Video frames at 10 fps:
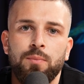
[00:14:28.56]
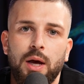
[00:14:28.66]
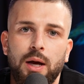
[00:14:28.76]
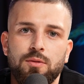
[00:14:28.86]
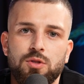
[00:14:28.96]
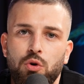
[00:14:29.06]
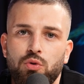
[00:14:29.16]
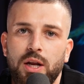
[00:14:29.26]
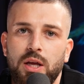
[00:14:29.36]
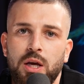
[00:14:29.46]
and be
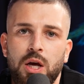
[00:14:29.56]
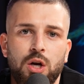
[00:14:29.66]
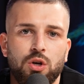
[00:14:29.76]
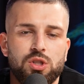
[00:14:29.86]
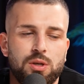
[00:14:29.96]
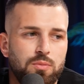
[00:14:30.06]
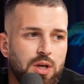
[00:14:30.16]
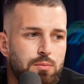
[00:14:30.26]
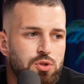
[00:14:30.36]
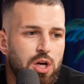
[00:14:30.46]
ready, because
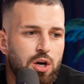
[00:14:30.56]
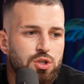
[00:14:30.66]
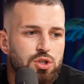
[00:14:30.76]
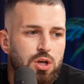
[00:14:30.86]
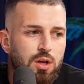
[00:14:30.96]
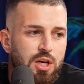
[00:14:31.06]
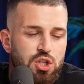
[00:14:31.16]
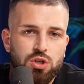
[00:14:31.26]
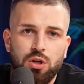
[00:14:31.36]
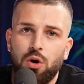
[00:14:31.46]
sometimes there's
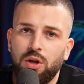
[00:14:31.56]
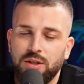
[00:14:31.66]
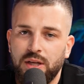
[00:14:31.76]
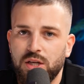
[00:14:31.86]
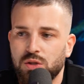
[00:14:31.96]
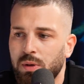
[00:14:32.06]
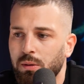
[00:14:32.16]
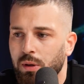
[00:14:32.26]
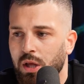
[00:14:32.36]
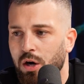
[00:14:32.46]
national holidays,
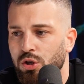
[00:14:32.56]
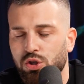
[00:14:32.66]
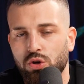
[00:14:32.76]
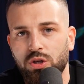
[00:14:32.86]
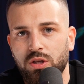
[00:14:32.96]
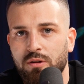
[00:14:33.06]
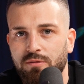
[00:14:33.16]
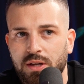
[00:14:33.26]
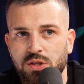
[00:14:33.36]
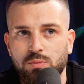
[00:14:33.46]
maybe there's certain
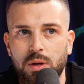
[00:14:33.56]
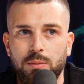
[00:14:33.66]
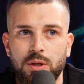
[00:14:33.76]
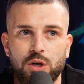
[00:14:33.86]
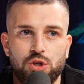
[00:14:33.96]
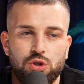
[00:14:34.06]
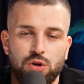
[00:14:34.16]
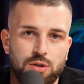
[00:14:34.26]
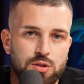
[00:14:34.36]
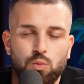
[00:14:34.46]
events, maybe there's
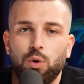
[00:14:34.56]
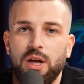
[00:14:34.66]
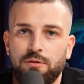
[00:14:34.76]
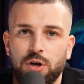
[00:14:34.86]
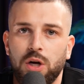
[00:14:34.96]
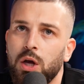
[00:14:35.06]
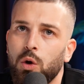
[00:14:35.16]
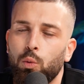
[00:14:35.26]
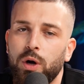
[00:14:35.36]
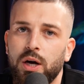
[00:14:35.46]
certain whatever
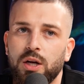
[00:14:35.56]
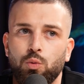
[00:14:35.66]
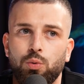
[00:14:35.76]
where it